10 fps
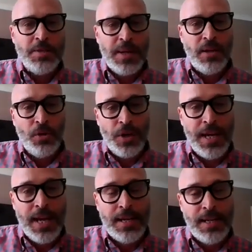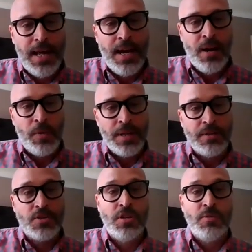be looking at now in
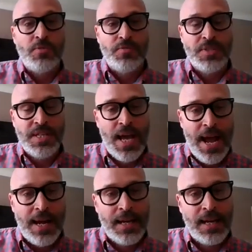terms of tech?